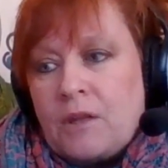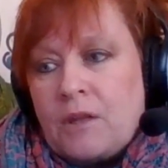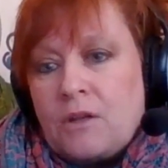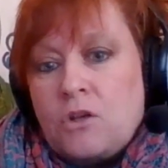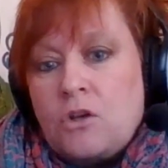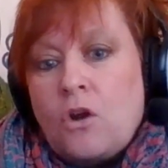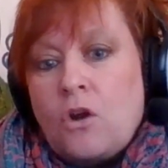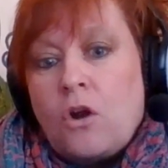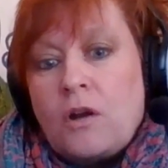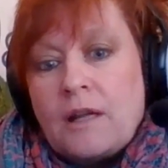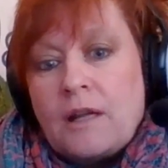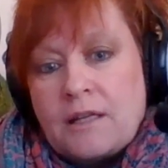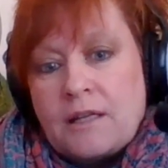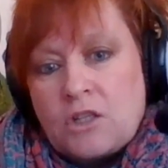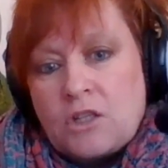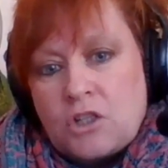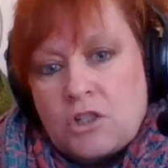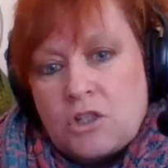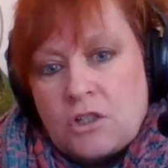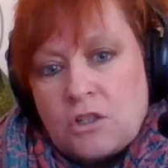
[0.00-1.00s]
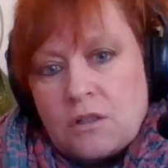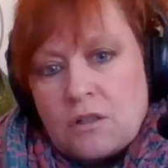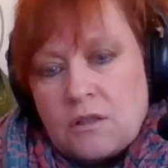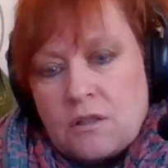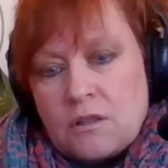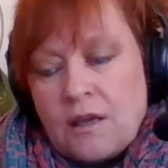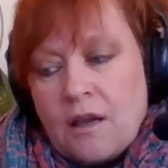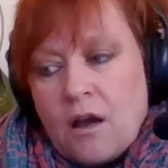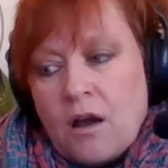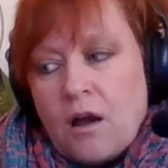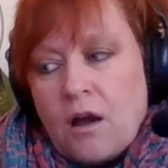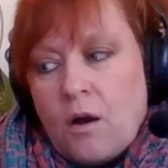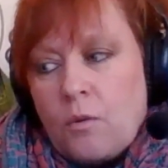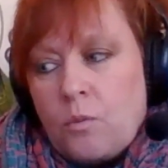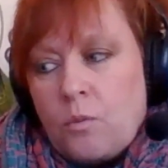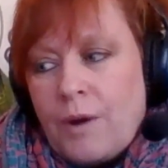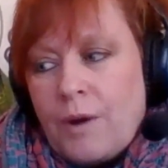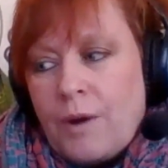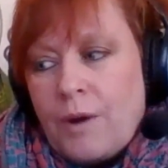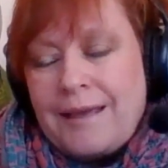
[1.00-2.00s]
knowledge. They are
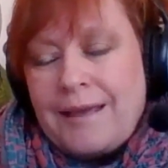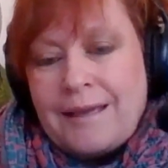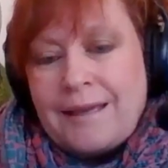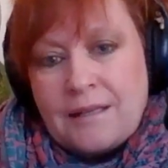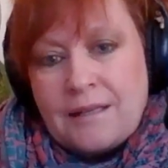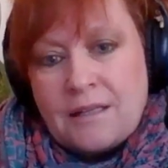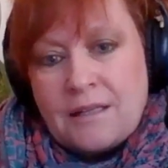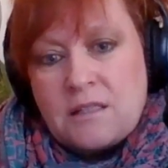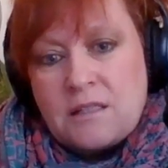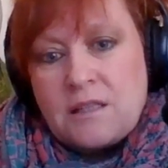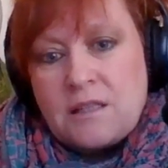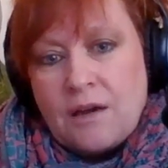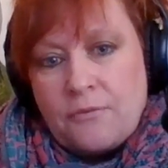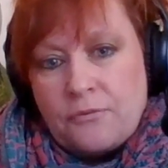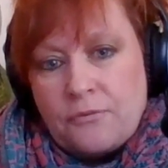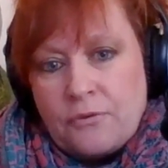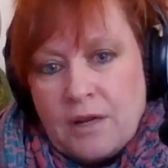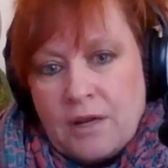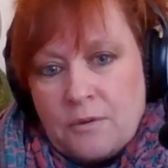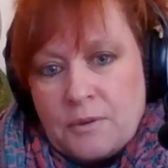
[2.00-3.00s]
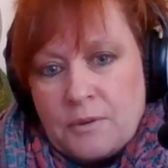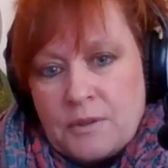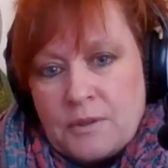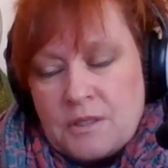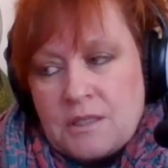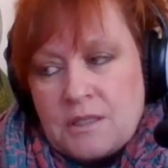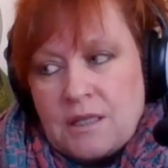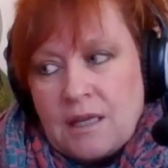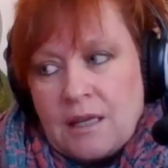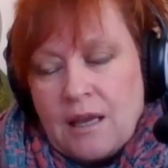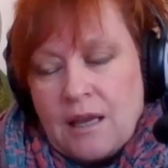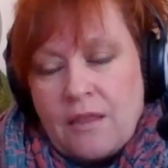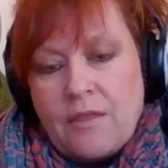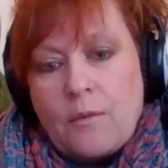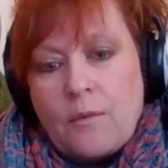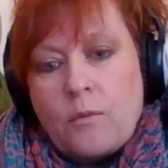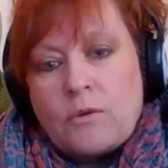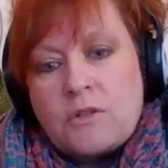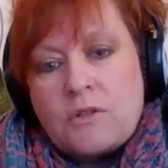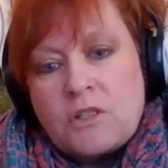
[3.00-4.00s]
awakening to that frequency, and
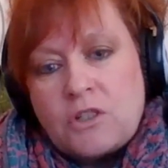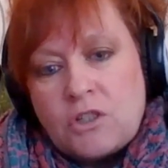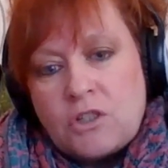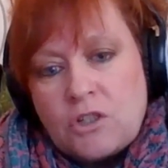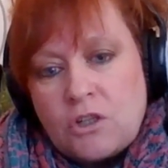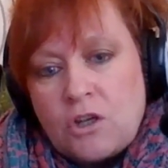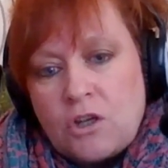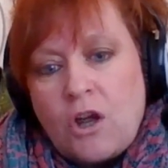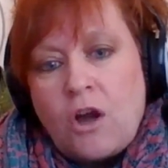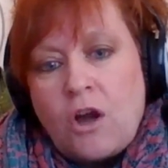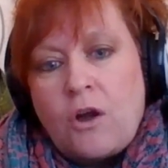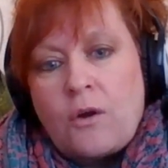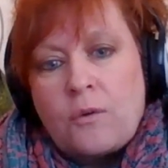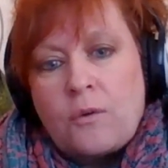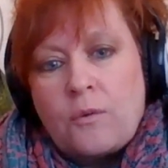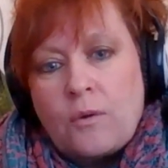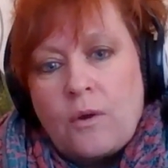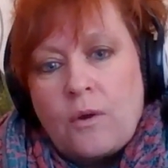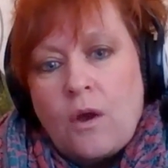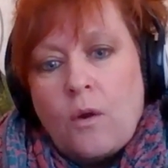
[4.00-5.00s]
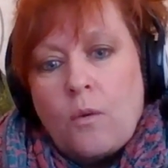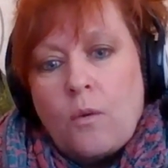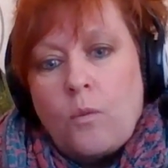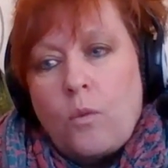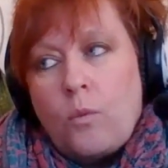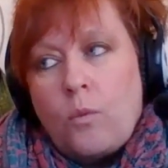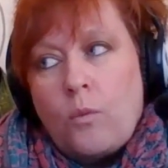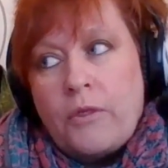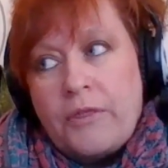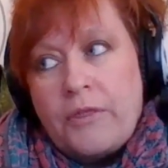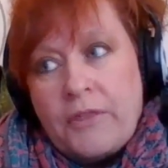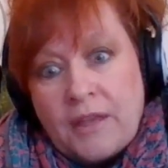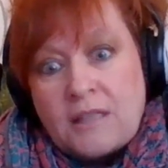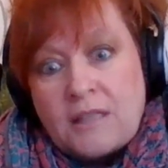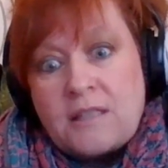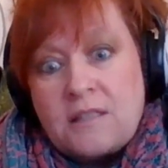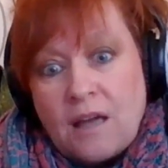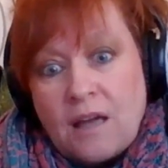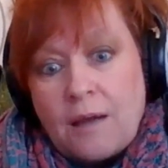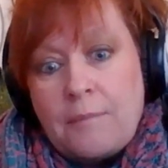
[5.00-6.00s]
they're wanting to know
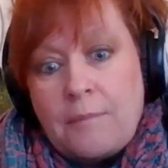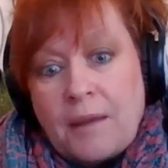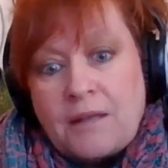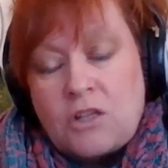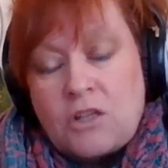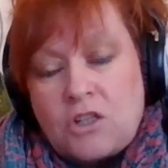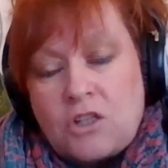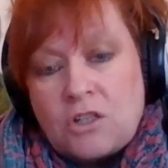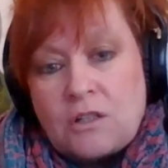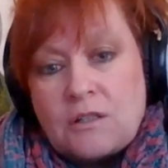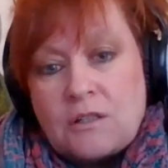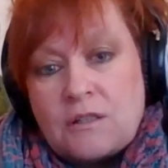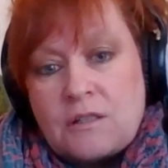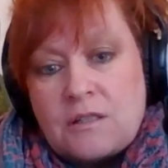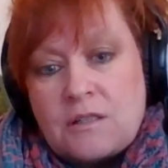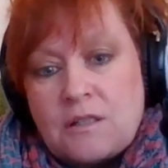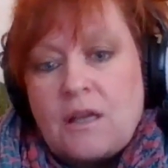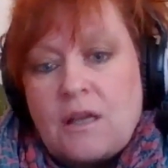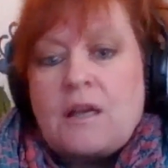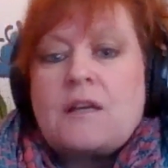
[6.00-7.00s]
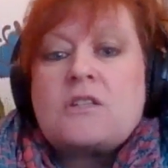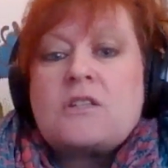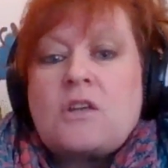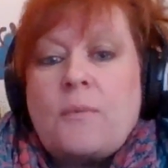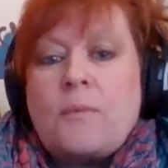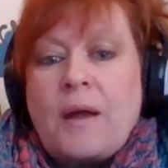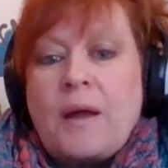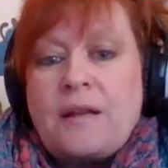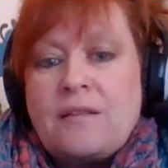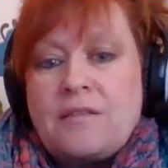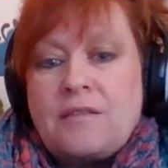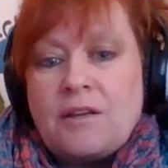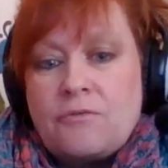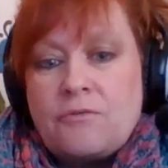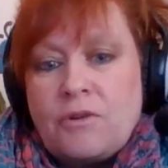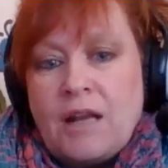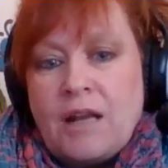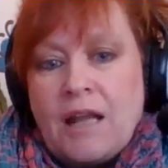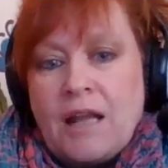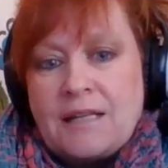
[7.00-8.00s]
these dimensions. So anything
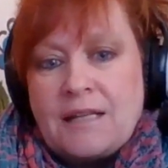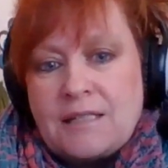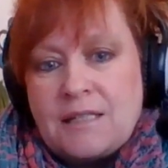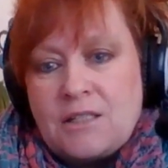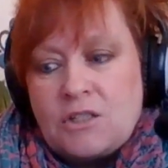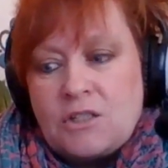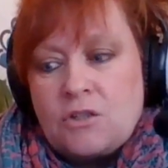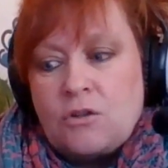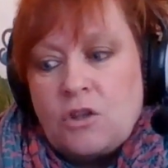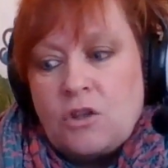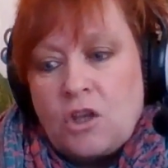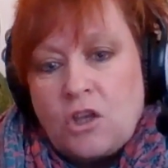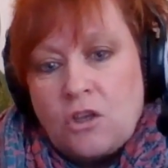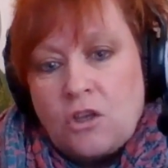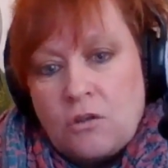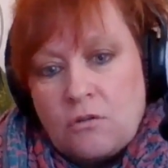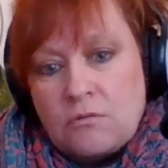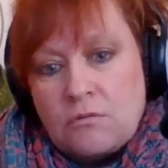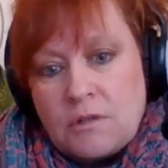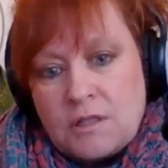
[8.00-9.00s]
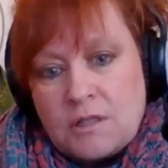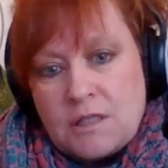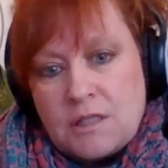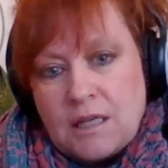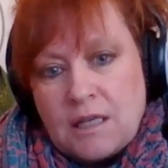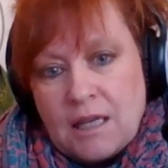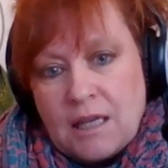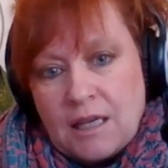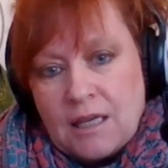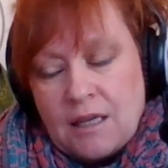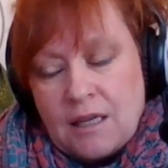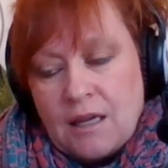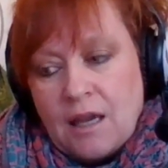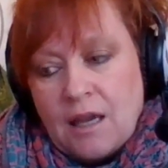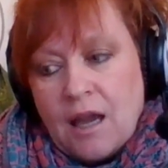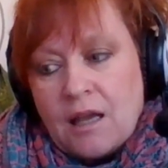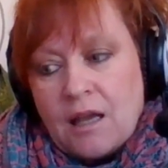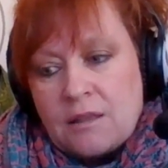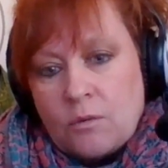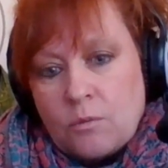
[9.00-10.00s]
related to the unity
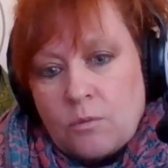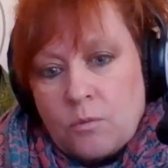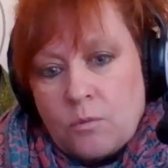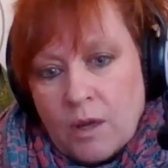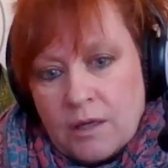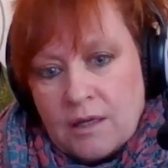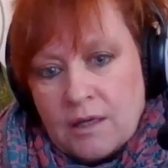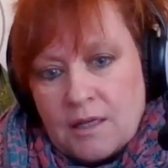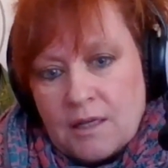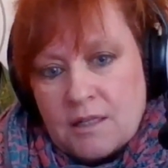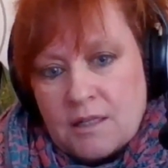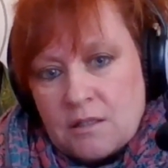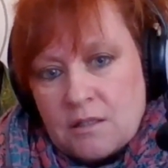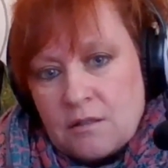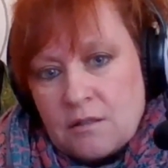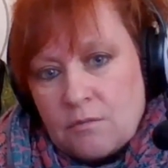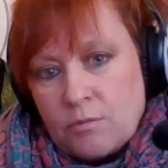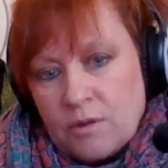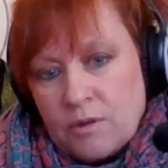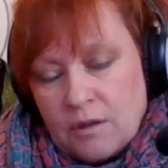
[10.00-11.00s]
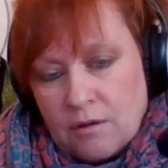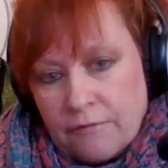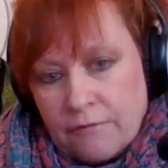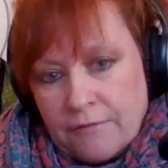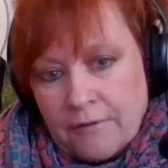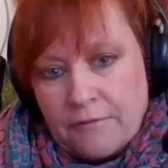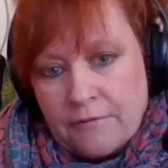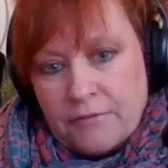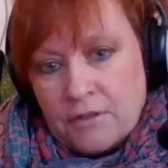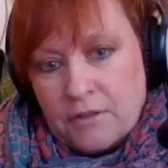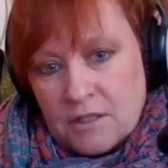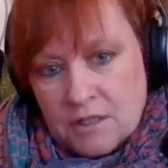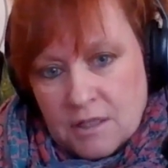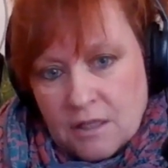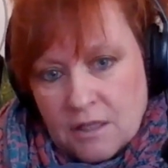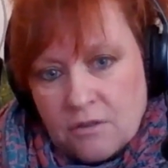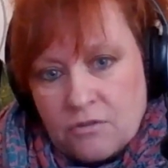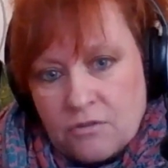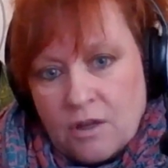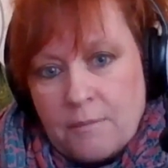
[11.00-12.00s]
and the oneness within fifth and
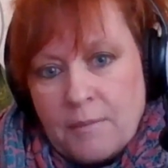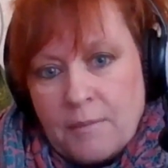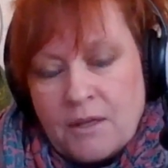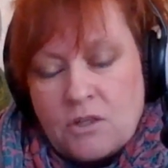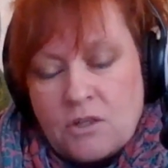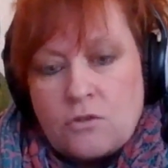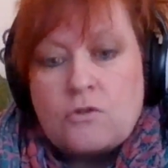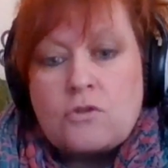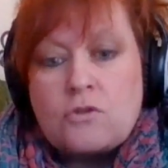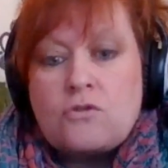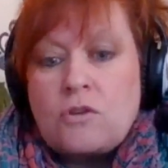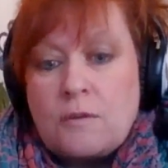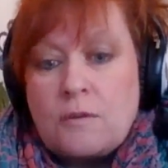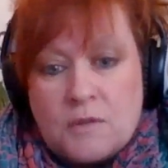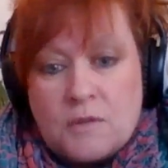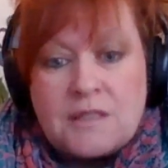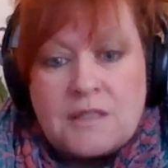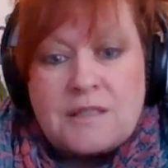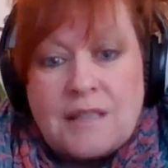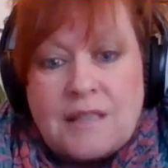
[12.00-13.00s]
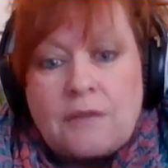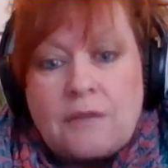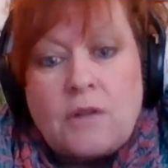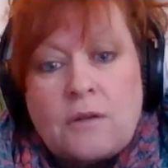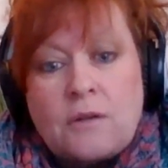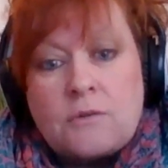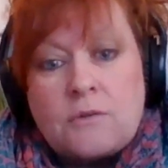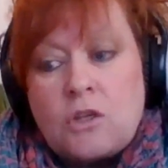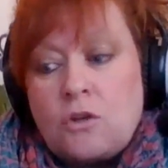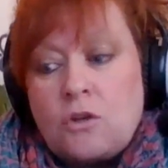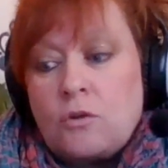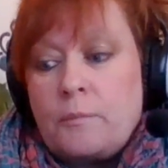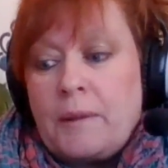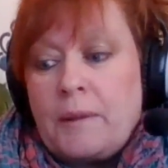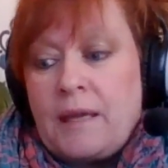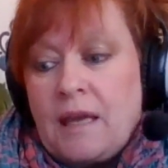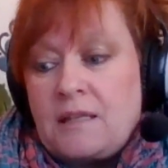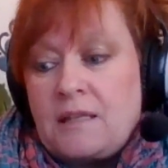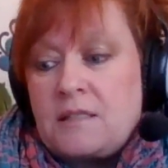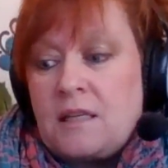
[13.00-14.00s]
sixth dimensional streams are the downloads that you'll be
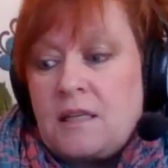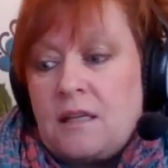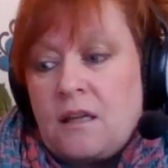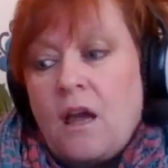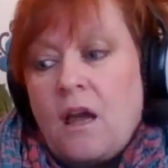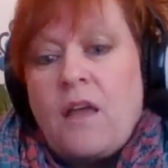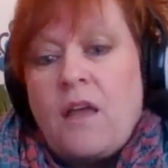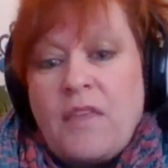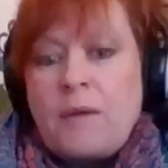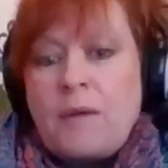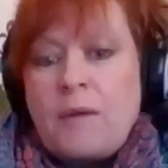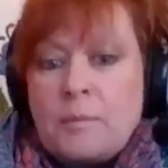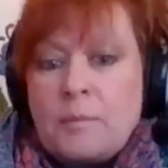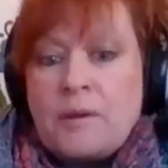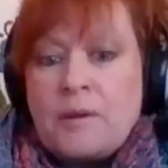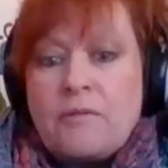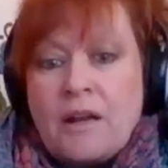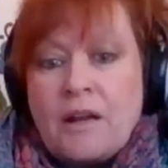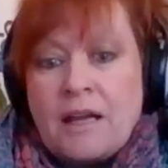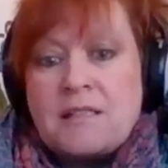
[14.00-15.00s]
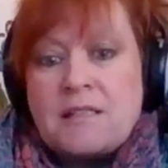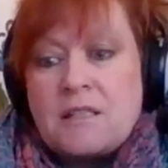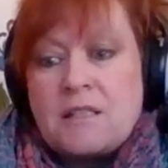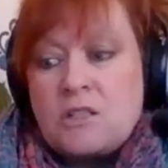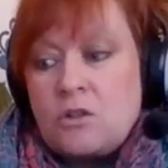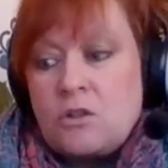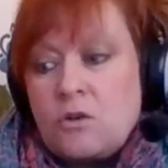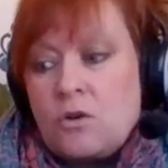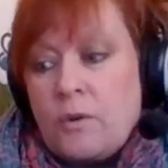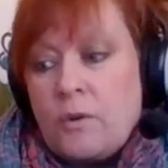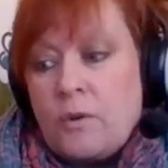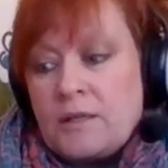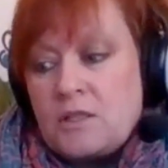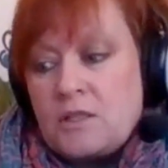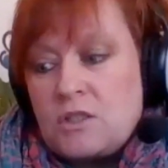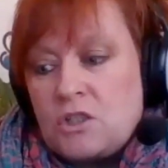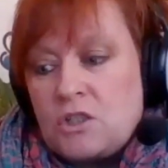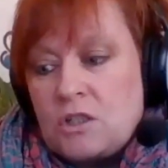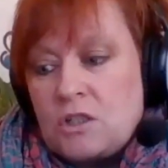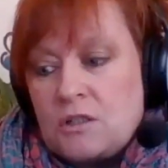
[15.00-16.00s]
getting, and they will be related to your
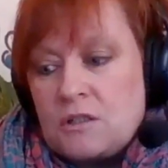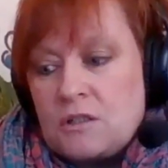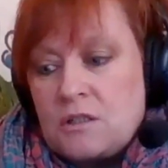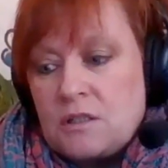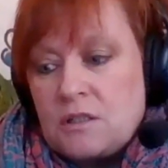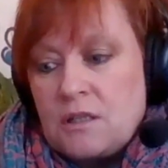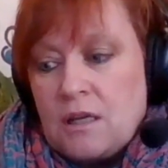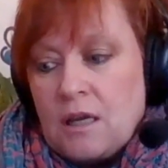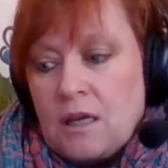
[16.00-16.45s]
questions.